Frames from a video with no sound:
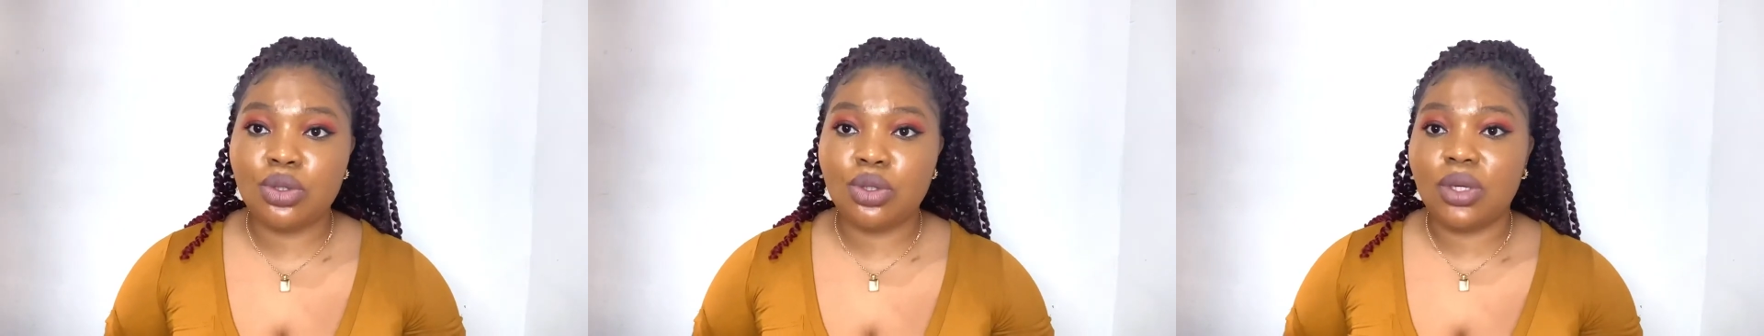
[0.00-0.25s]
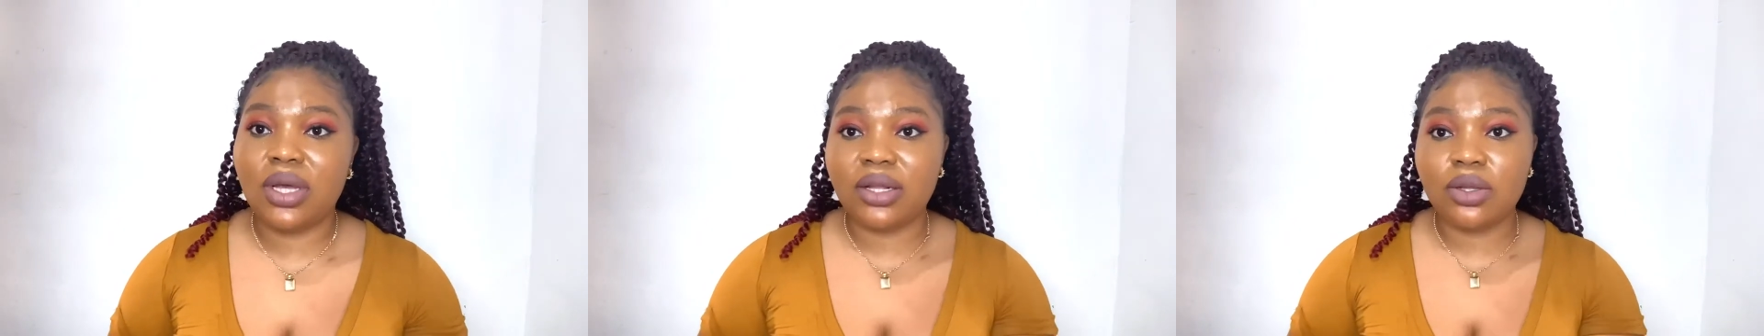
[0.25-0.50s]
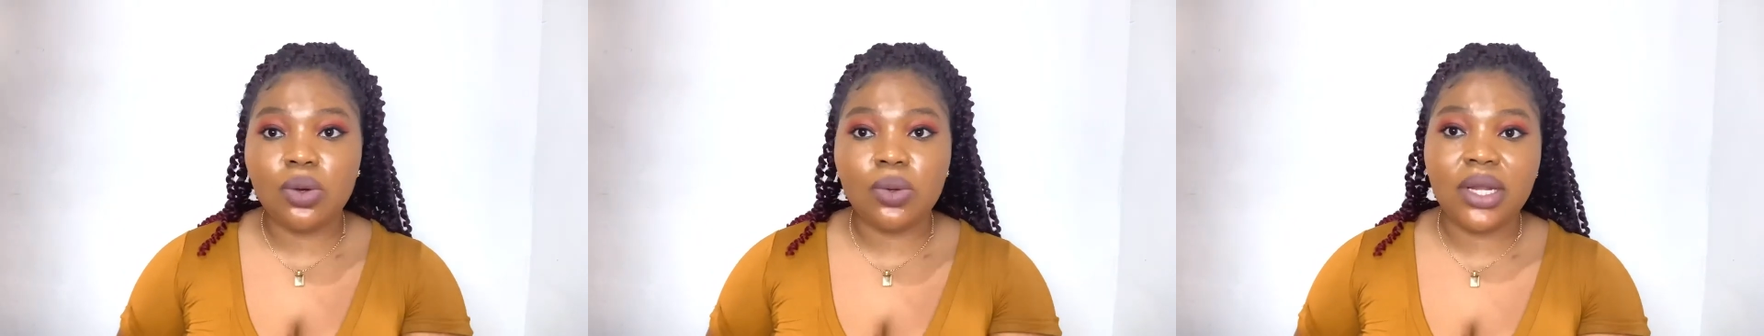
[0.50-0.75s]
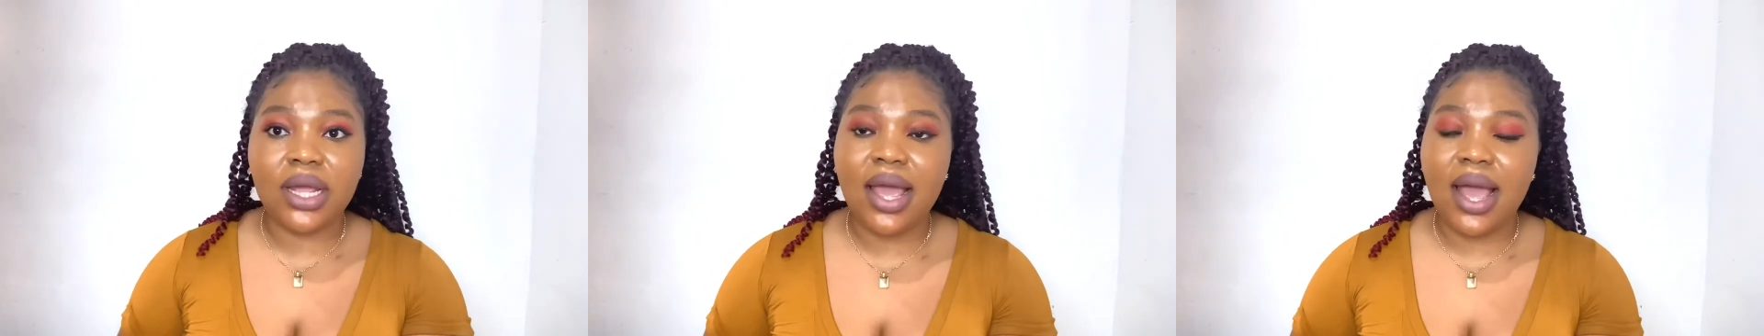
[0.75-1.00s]
so you can
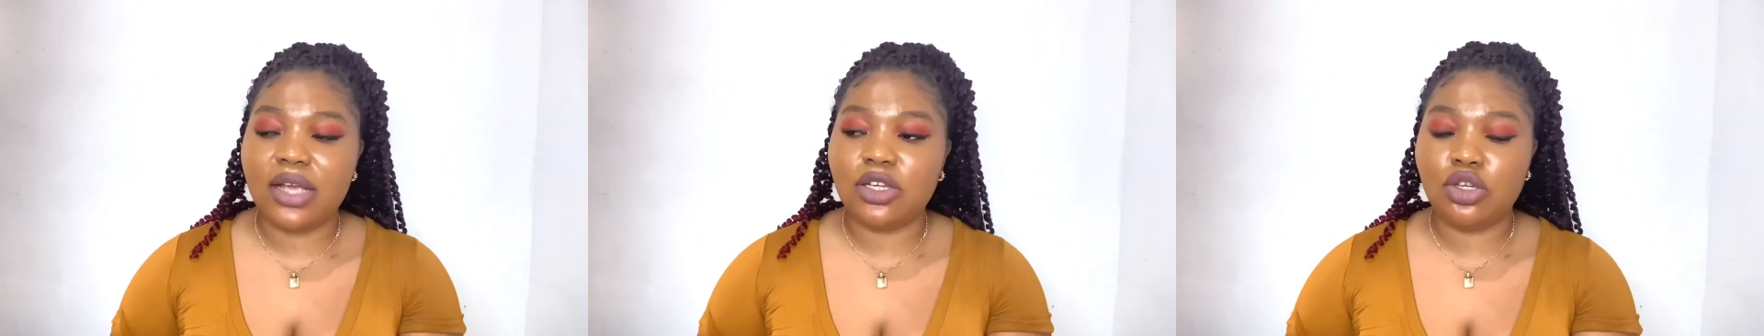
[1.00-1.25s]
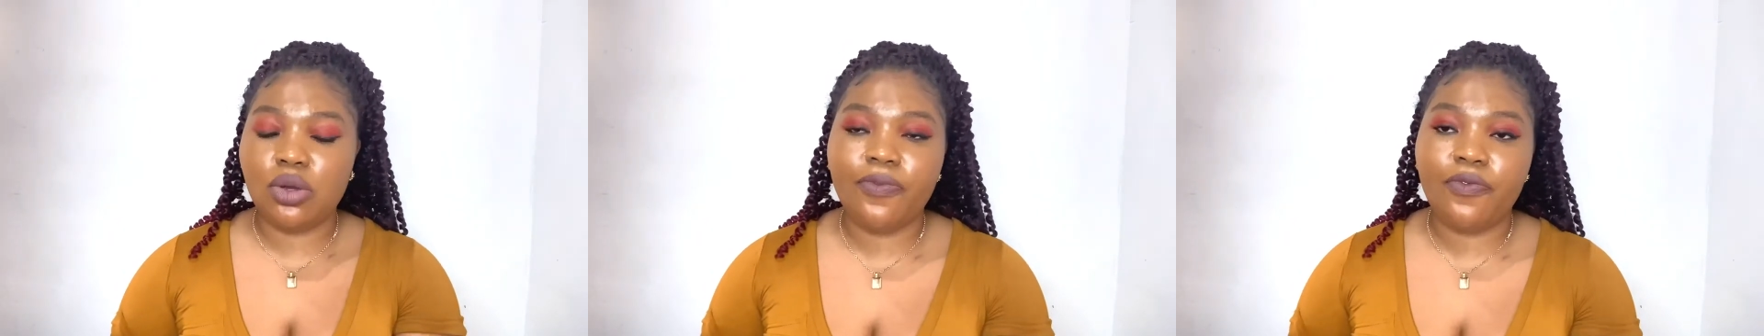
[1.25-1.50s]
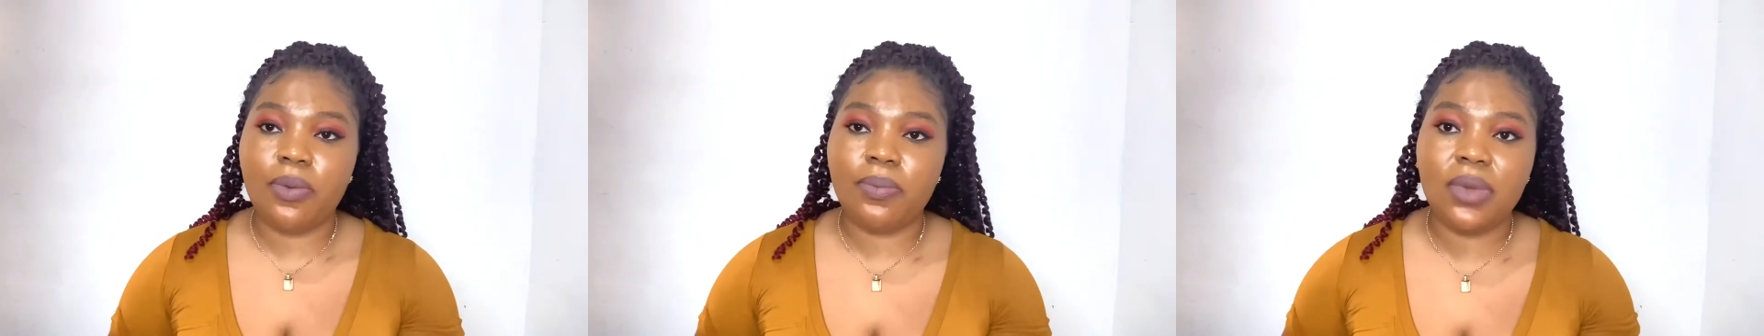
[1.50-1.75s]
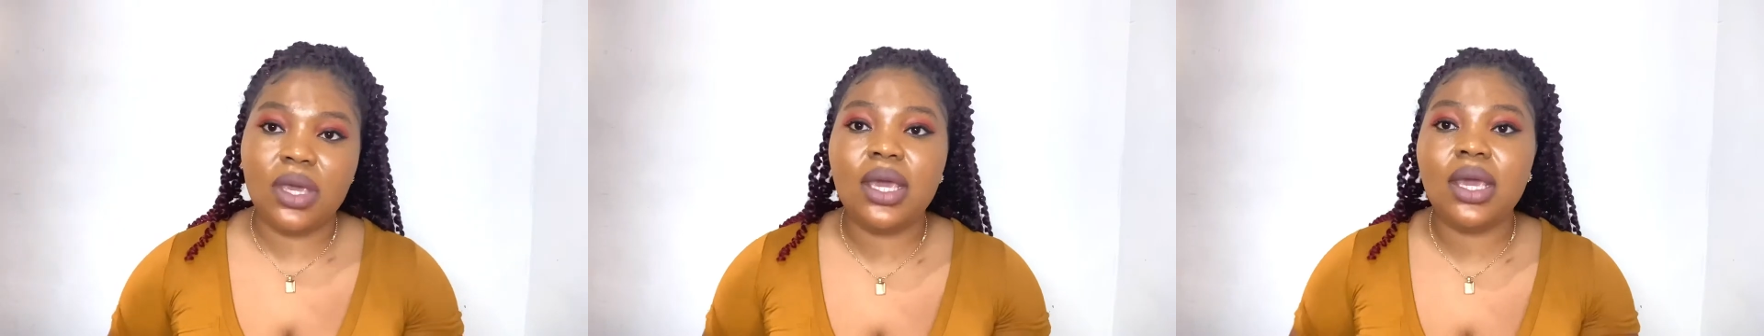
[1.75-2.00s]
go there and shop
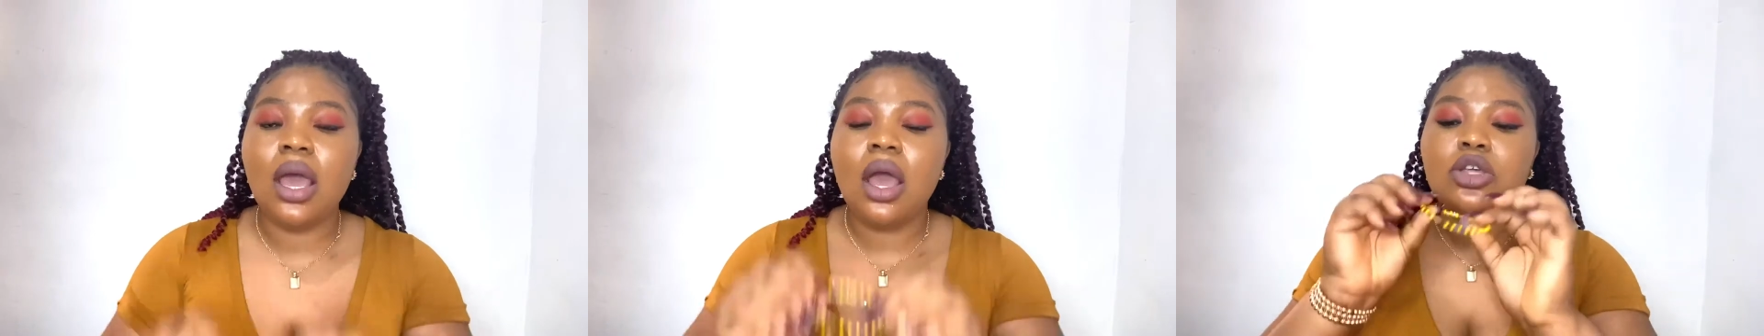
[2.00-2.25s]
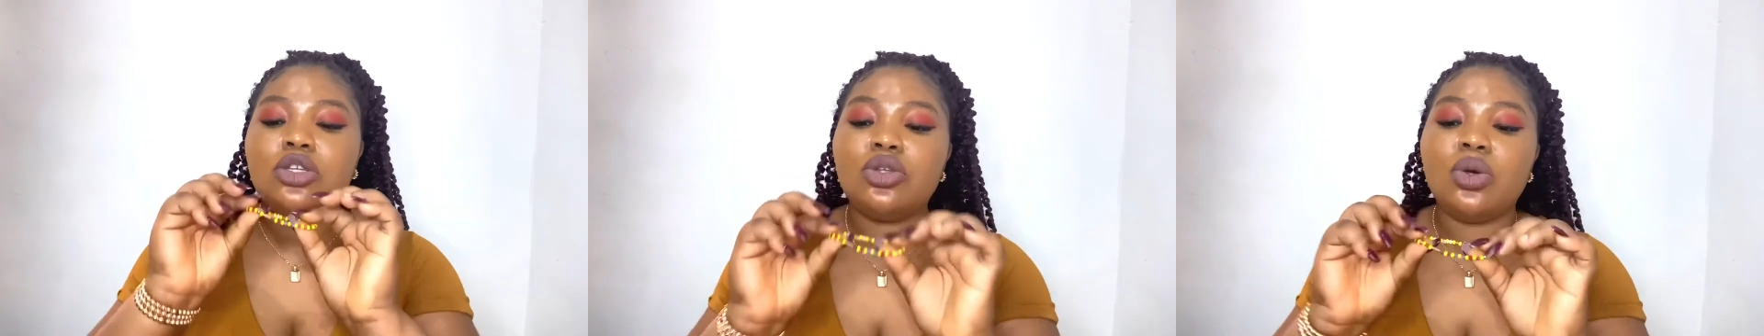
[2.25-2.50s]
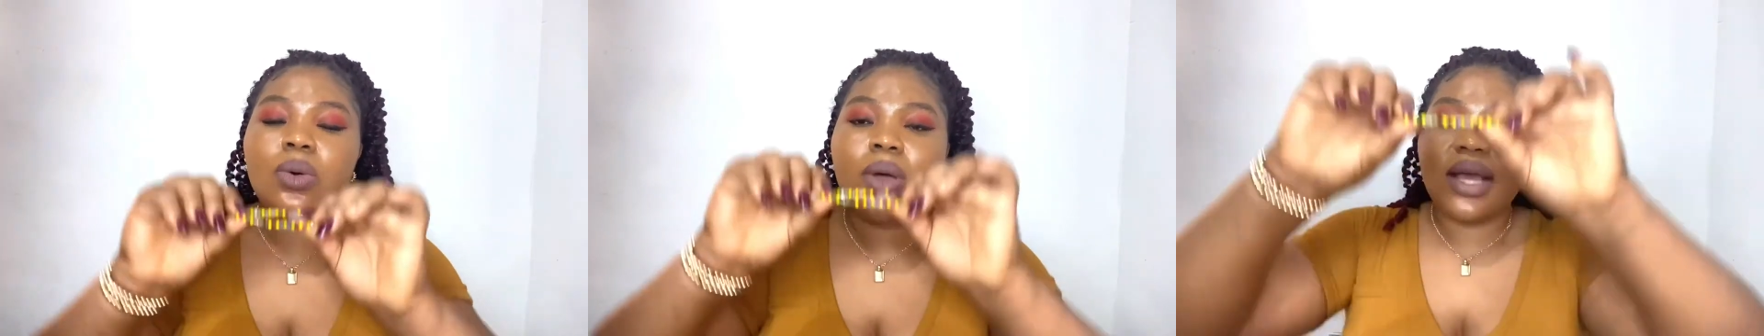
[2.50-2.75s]
from me. So